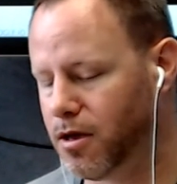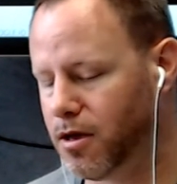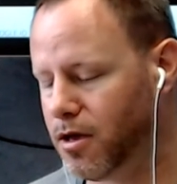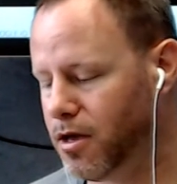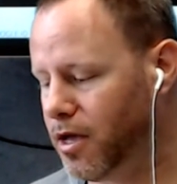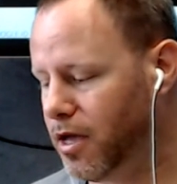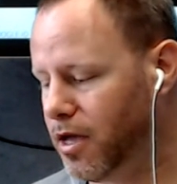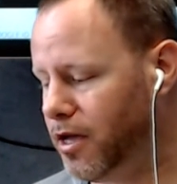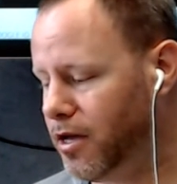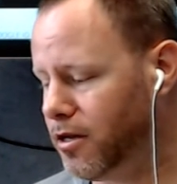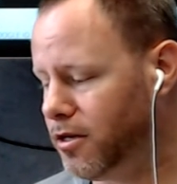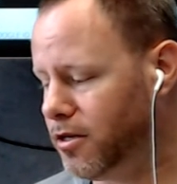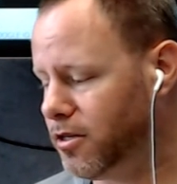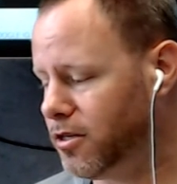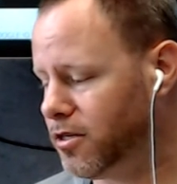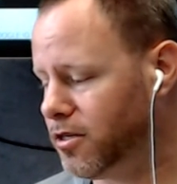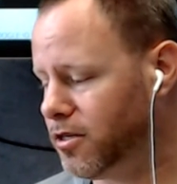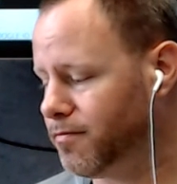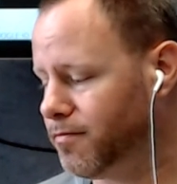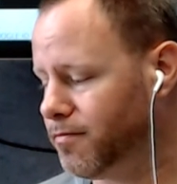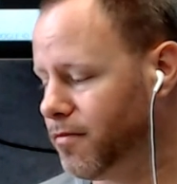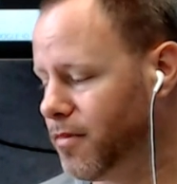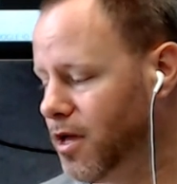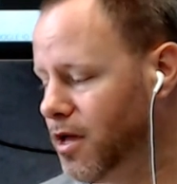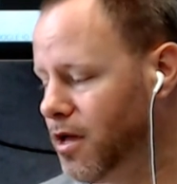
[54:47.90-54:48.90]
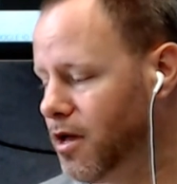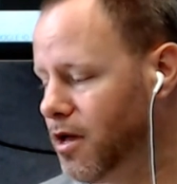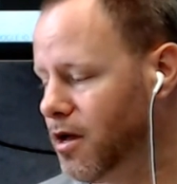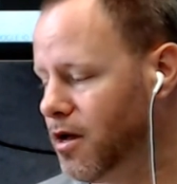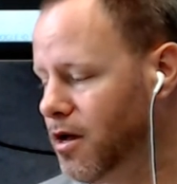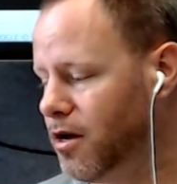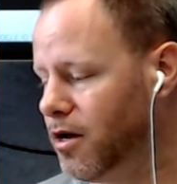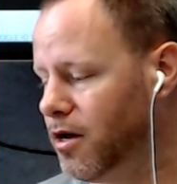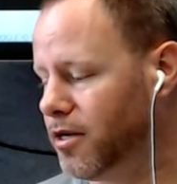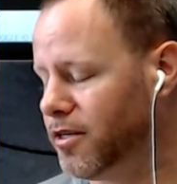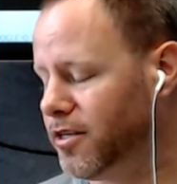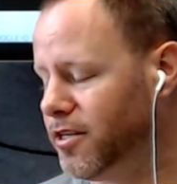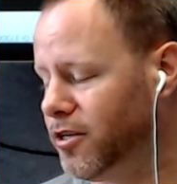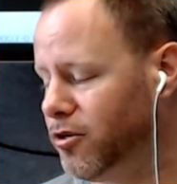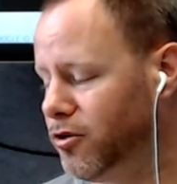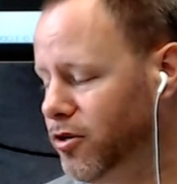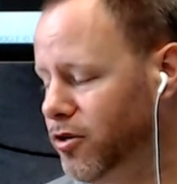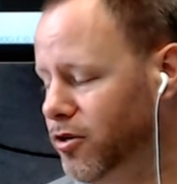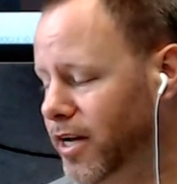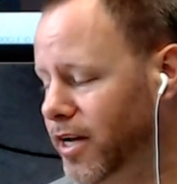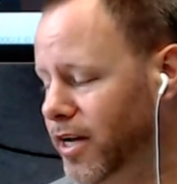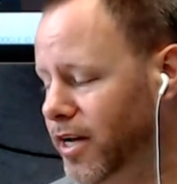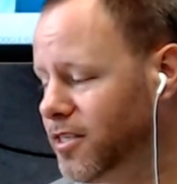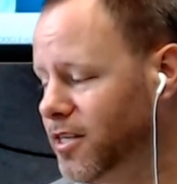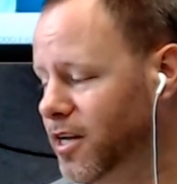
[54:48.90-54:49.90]
And until
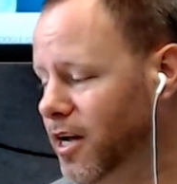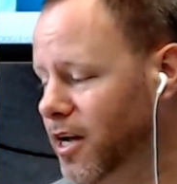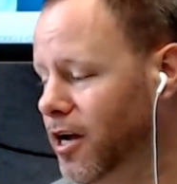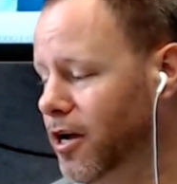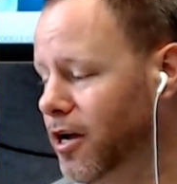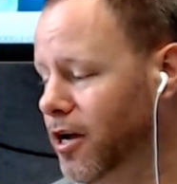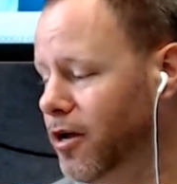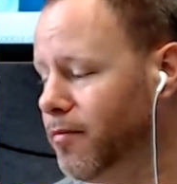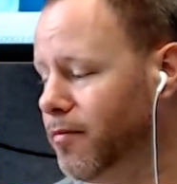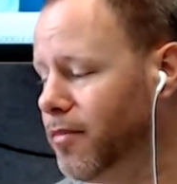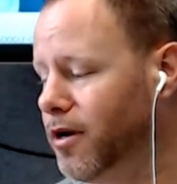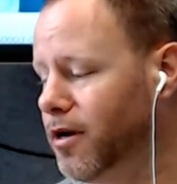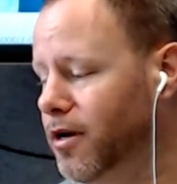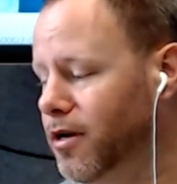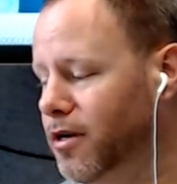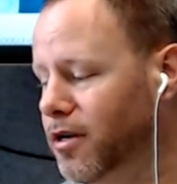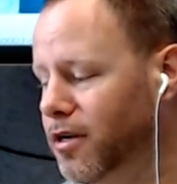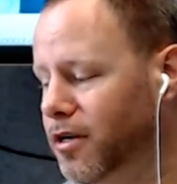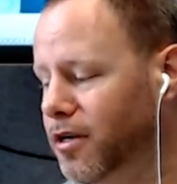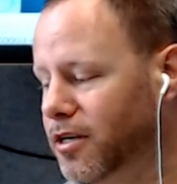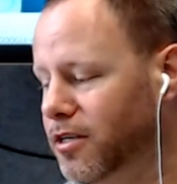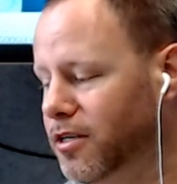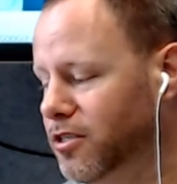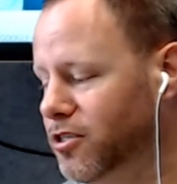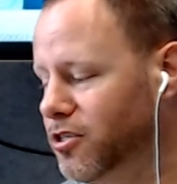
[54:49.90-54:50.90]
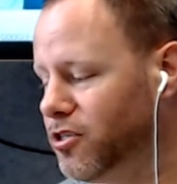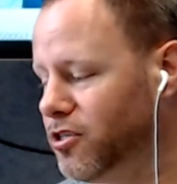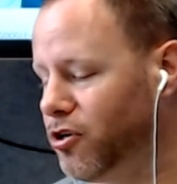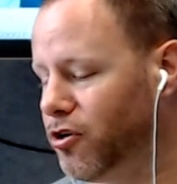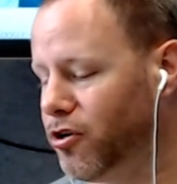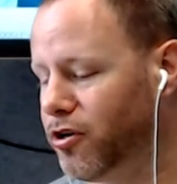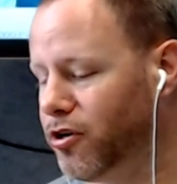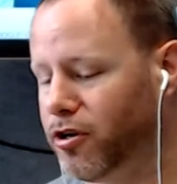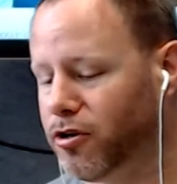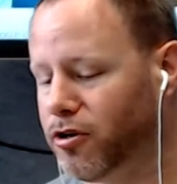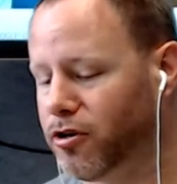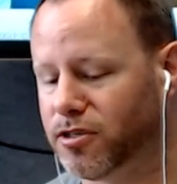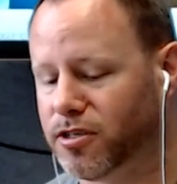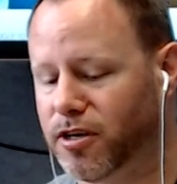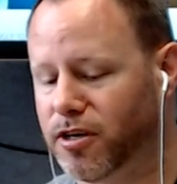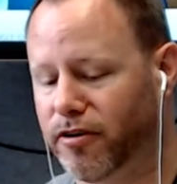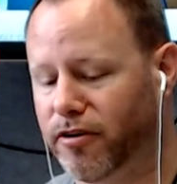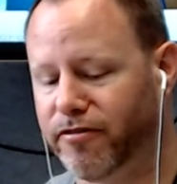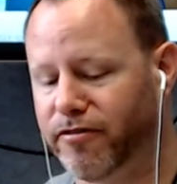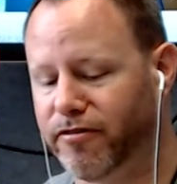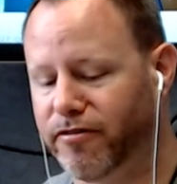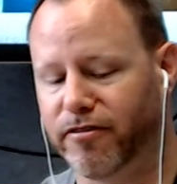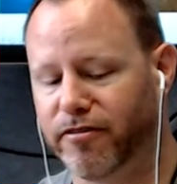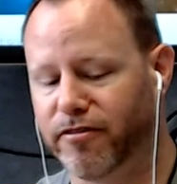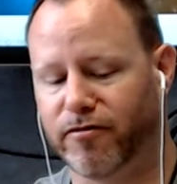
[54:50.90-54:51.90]
next time, Consider
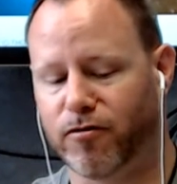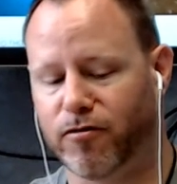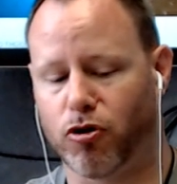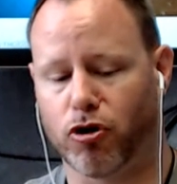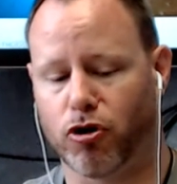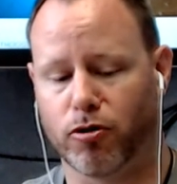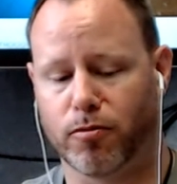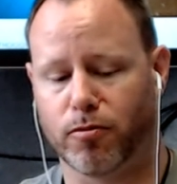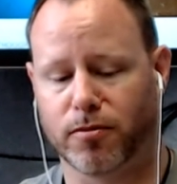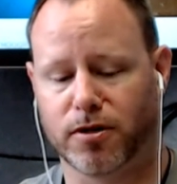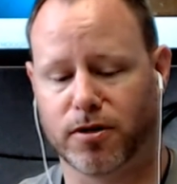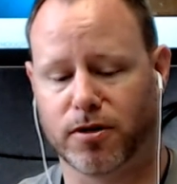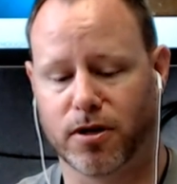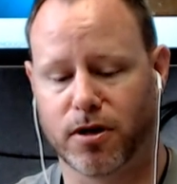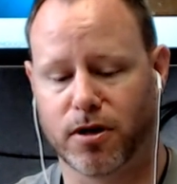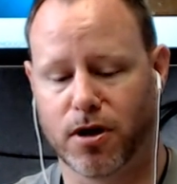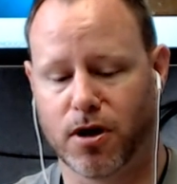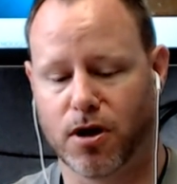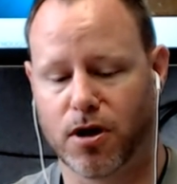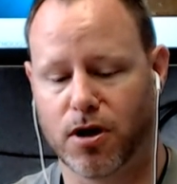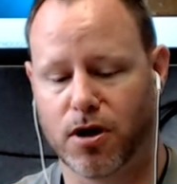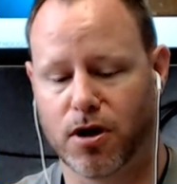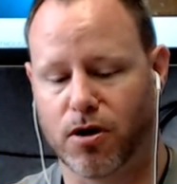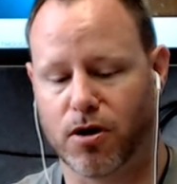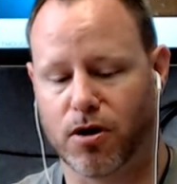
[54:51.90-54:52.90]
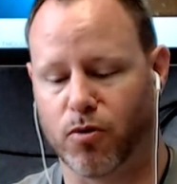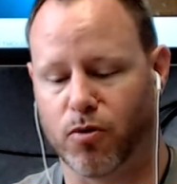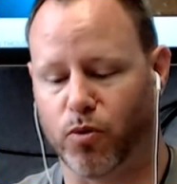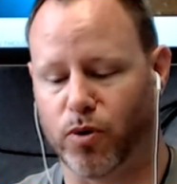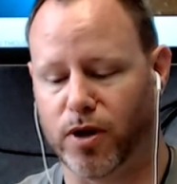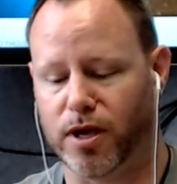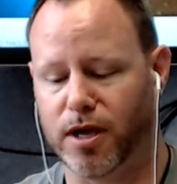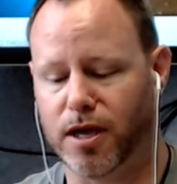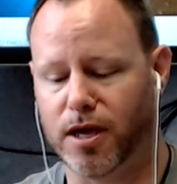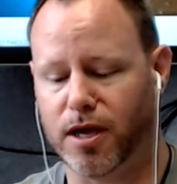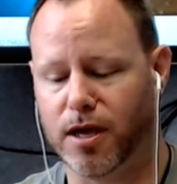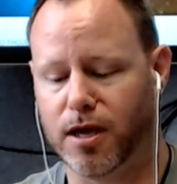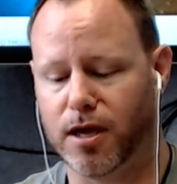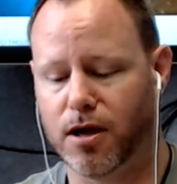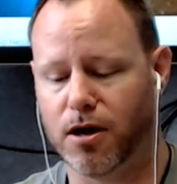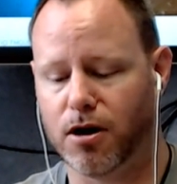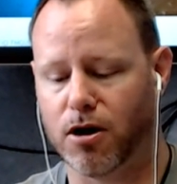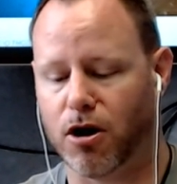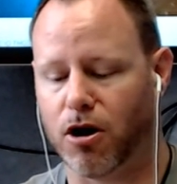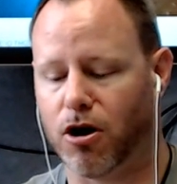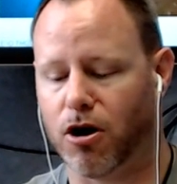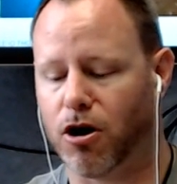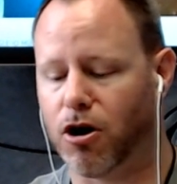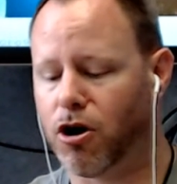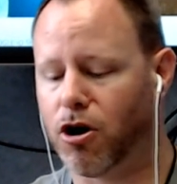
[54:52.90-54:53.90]
yourself informed. We
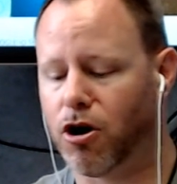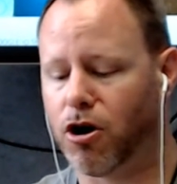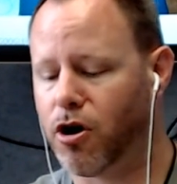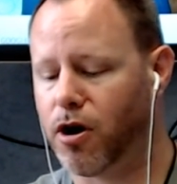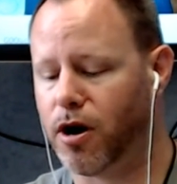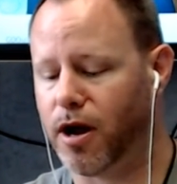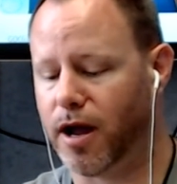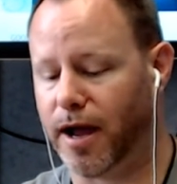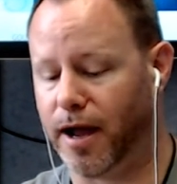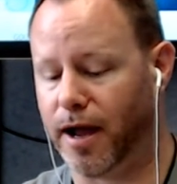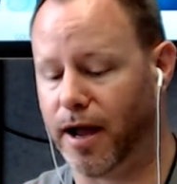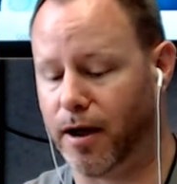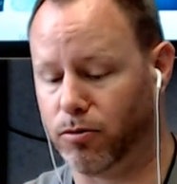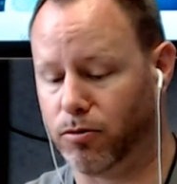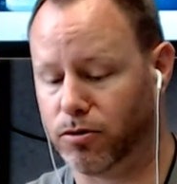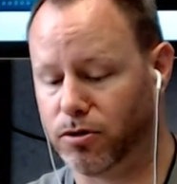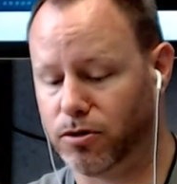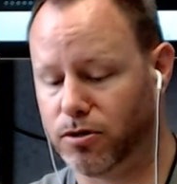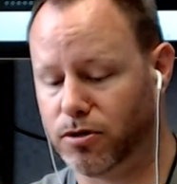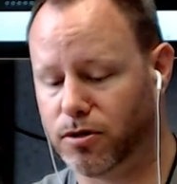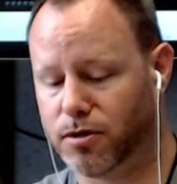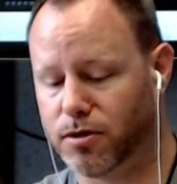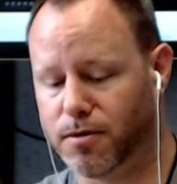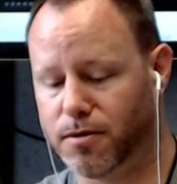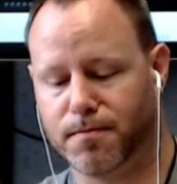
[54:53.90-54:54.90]
are out.